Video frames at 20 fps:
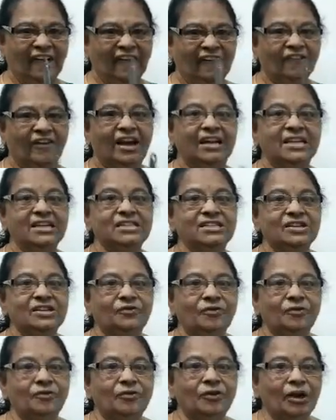What is the
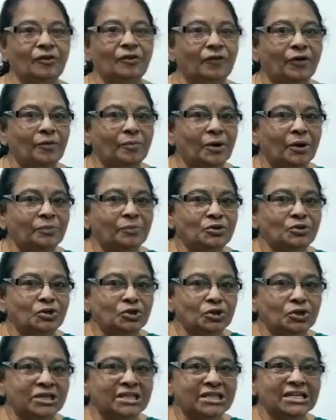plural form of
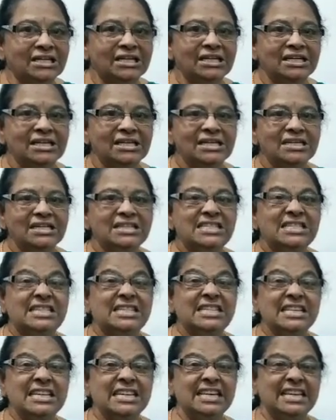tooth?
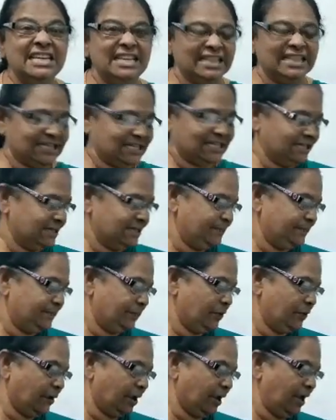Teeth.
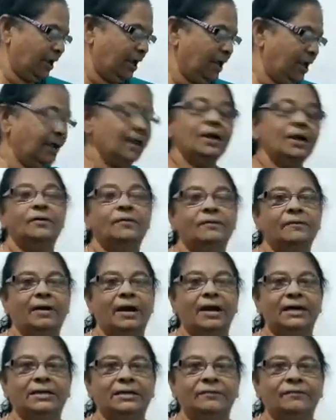Okay?
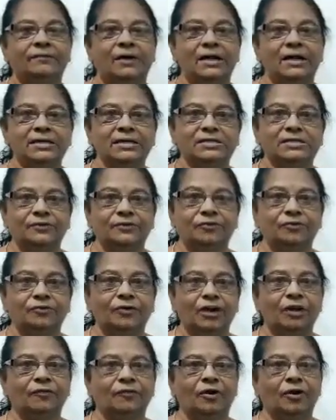What is the
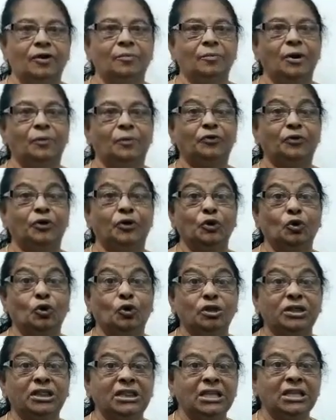plural form of
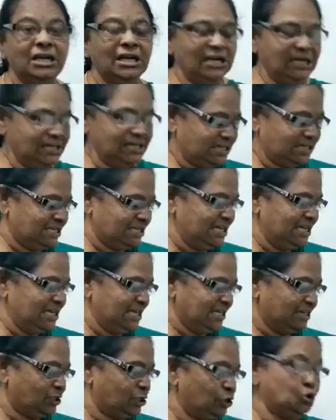tooth?
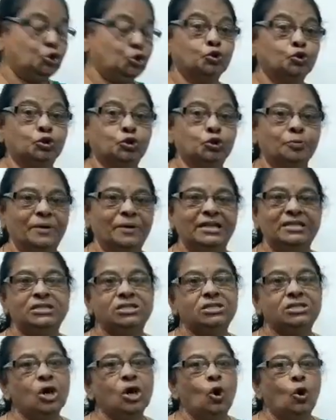Teeth. Tooth
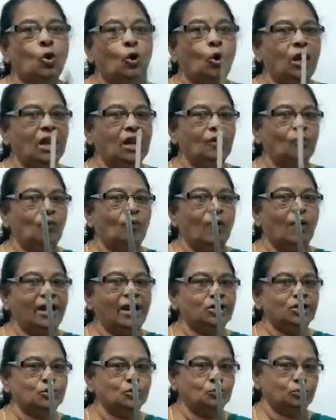means only
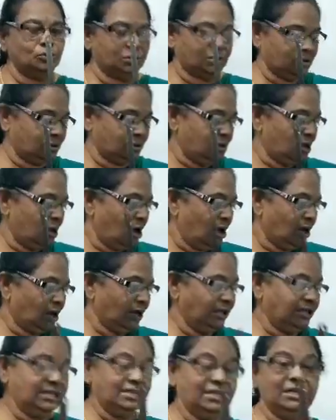one tooth.
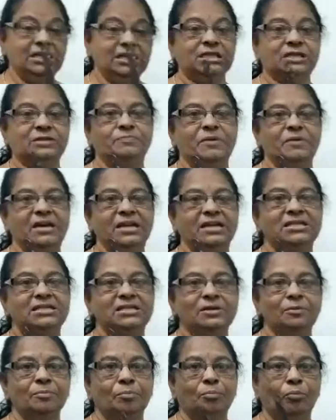Okay? Teeth
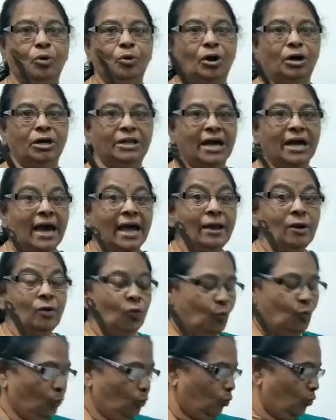means more than
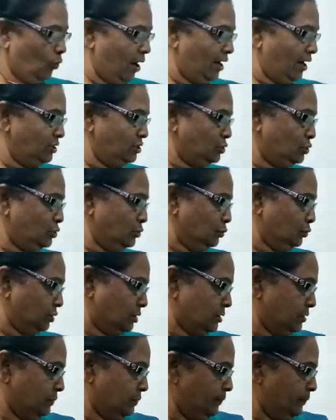one tooth.